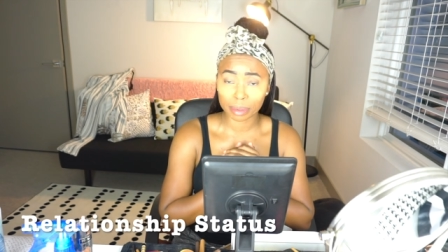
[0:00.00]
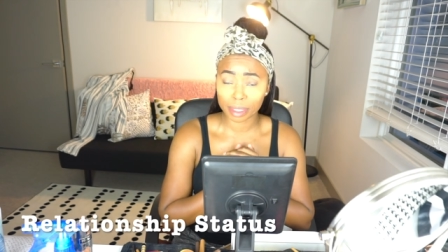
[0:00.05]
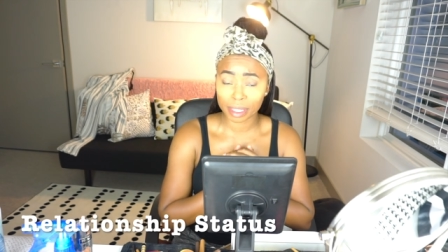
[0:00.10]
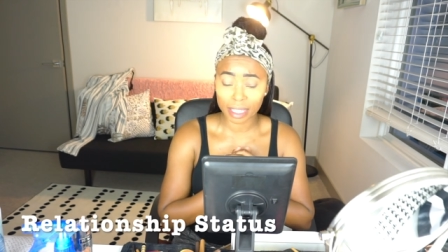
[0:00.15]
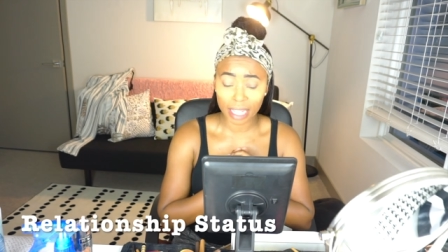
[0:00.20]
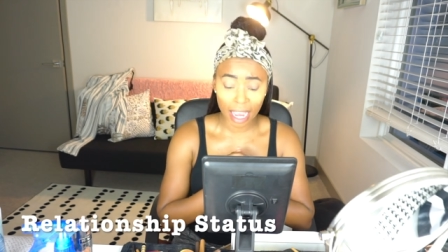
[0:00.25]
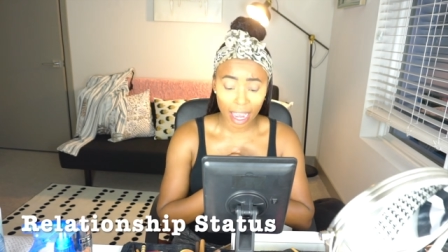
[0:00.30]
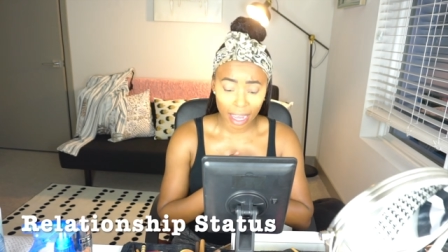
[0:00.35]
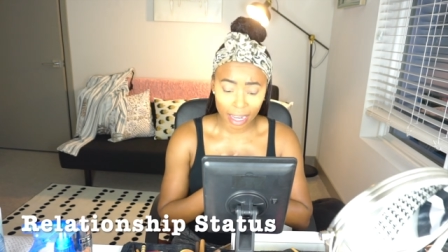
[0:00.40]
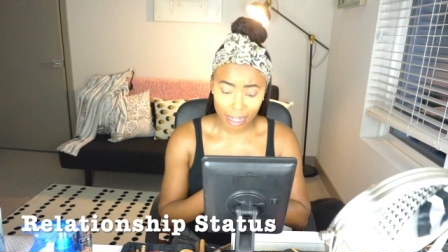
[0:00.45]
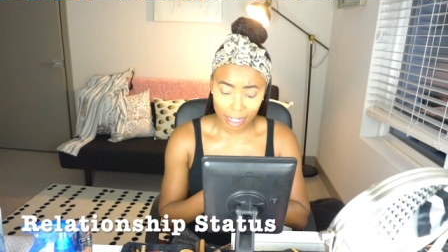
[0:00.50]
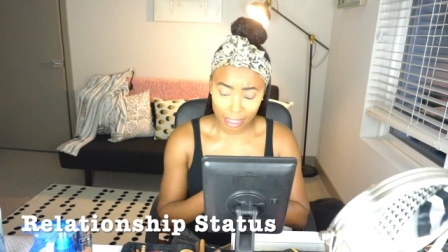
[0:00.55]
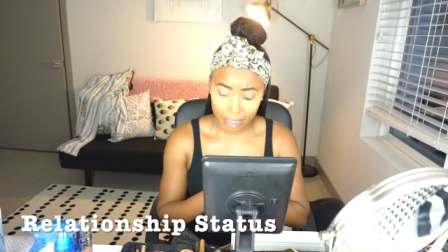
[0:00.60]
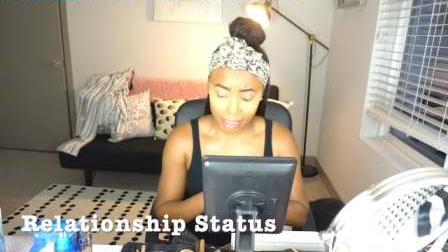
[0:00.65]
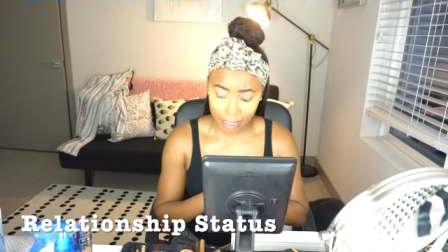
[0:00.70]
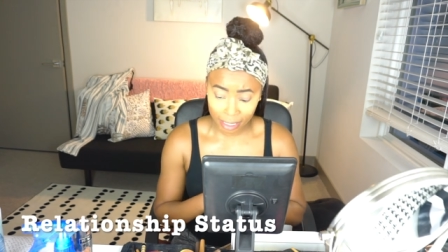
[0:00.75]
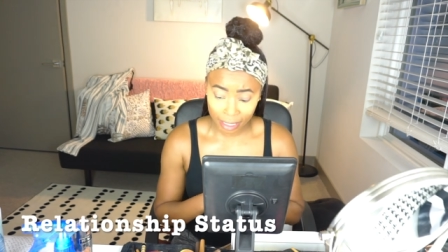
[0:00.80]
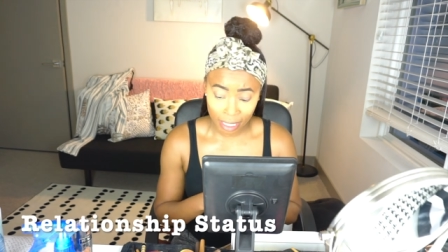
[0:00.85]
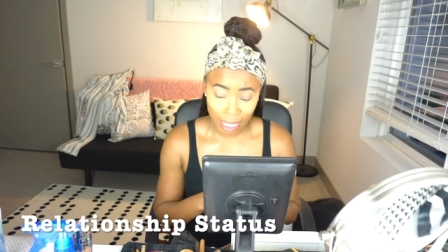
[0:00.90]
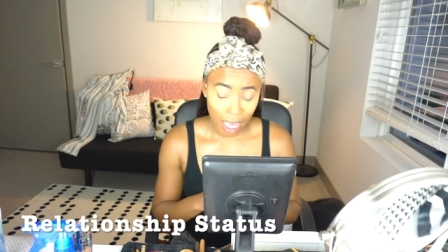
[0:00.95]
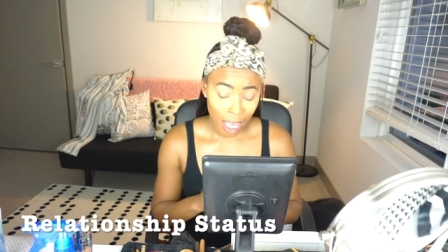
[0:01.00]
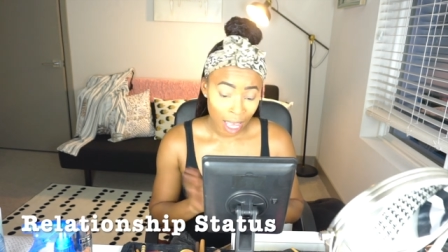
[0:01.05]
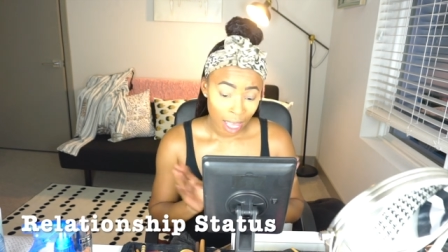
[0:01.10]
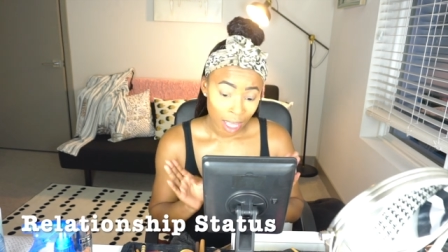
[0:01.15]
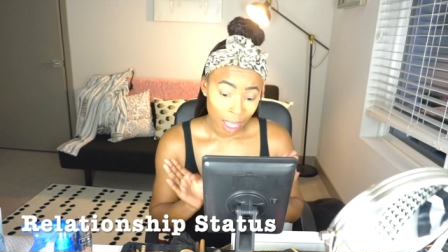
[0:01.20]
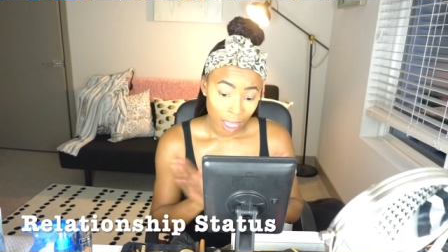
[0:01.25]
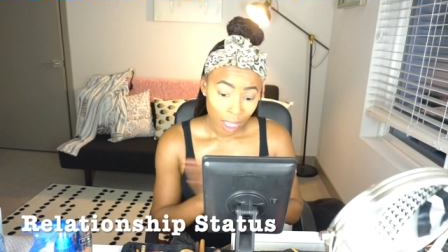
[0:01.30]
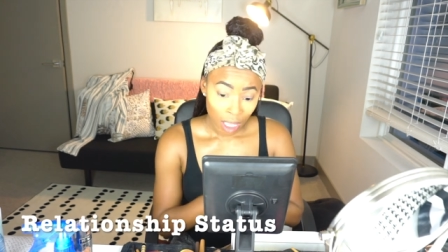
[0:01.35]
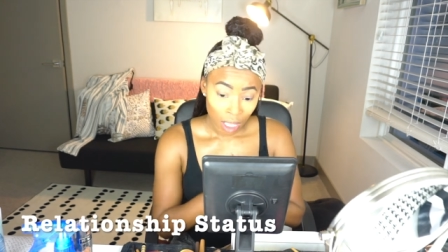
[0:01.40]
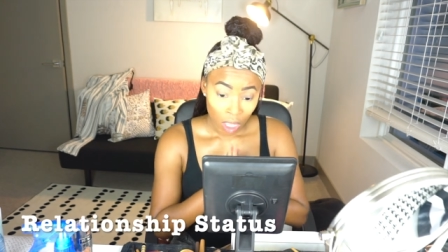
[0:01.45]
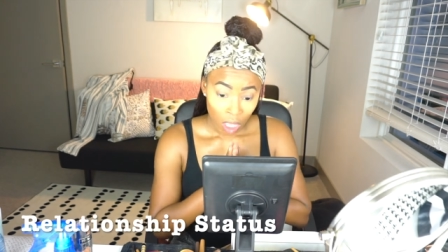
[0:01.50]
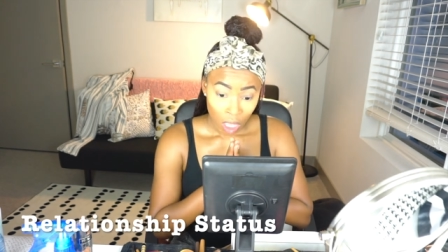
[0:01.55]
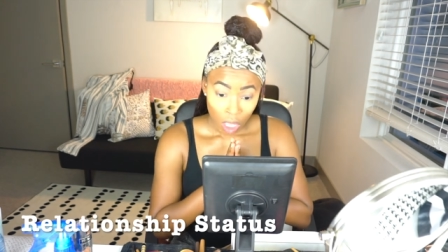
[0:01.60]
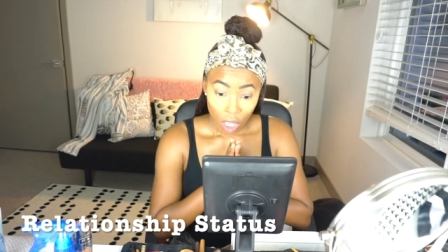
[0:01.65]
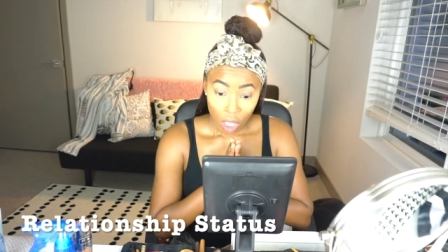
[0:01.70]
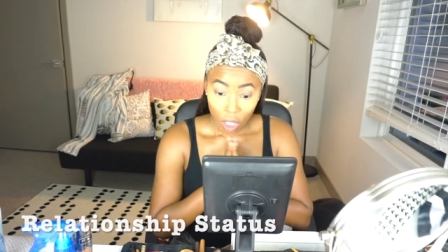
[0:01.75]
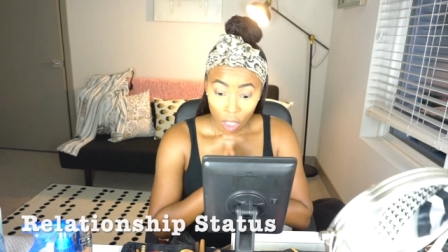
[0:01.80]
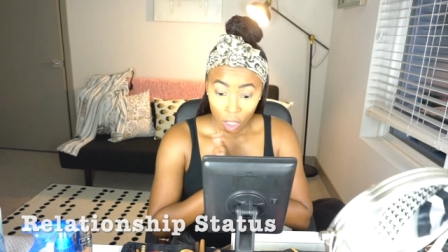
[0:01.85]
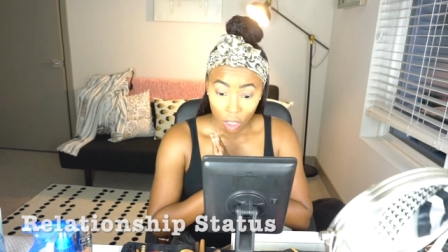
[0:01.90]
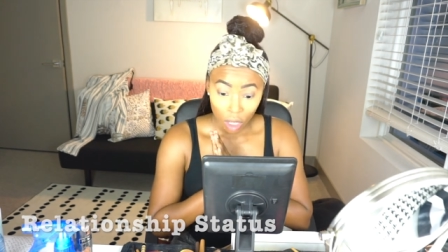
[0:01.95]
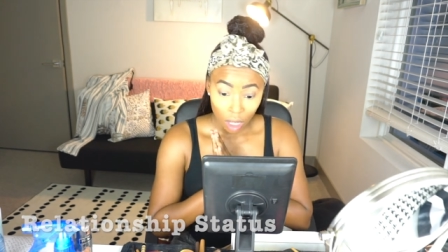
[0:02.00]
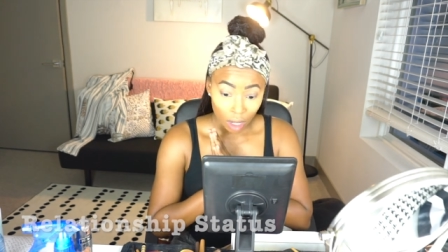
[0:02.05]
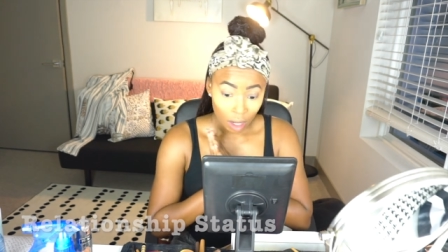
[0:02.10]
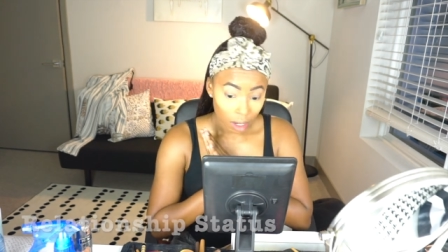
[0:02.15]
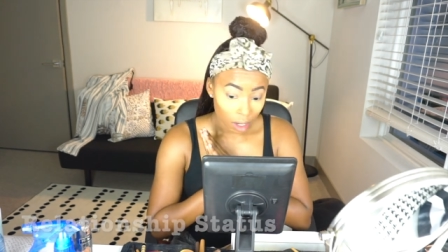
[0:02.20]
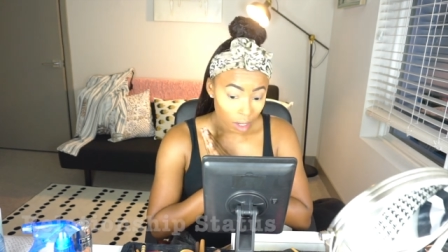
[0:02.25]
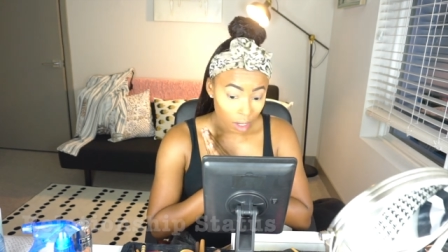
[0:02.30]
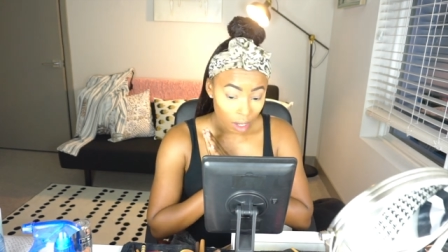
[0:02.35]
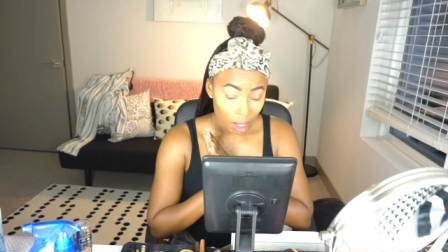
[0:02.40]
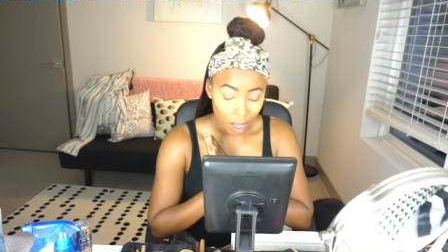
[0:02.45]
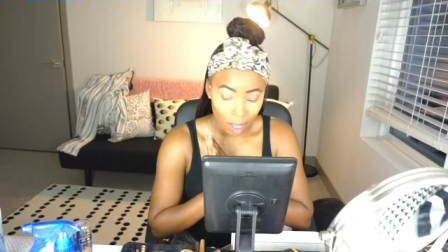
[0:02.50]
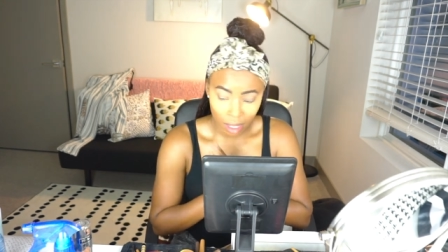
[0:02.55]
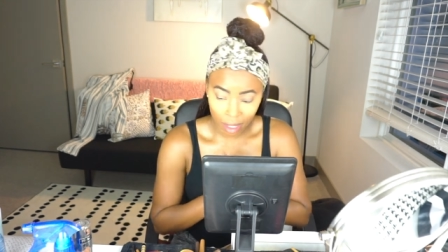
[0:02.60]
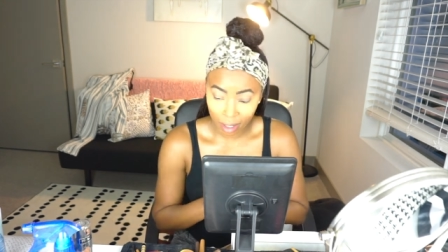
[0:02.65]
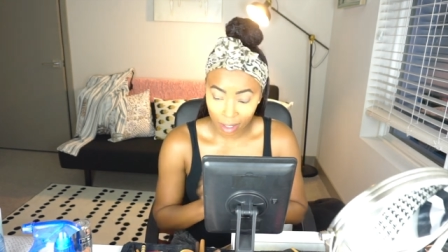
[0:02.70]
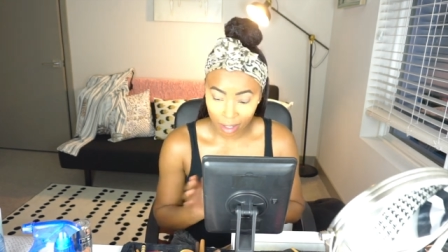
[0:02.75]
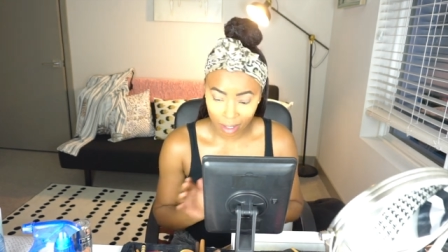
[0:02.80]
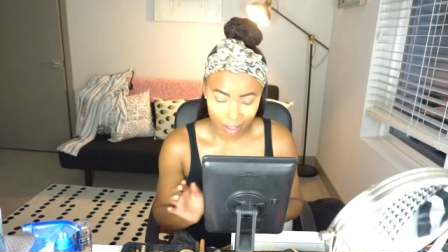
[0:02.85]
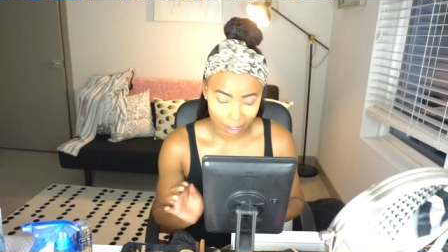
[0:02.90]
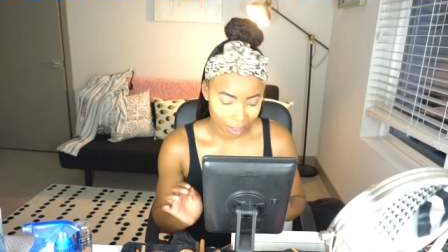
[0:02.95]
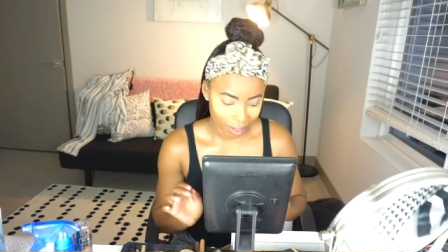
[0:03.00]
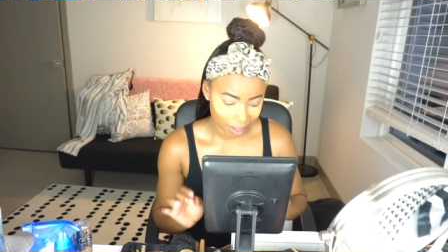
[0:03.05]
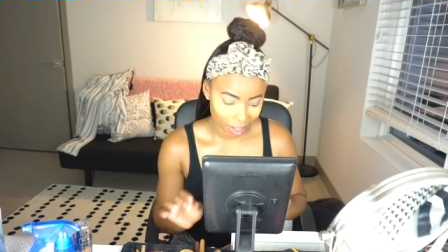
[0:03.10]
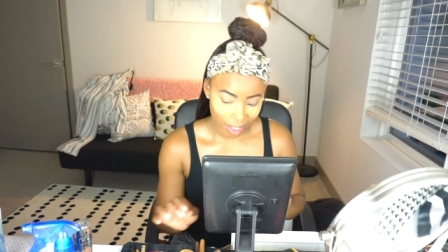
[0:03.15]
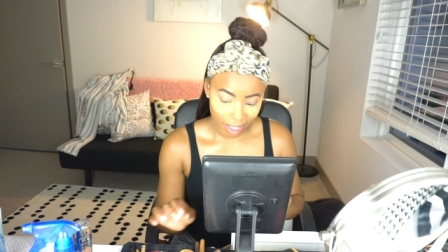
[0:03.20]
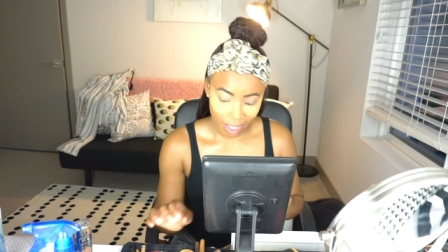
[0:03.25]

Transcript: status. Uh,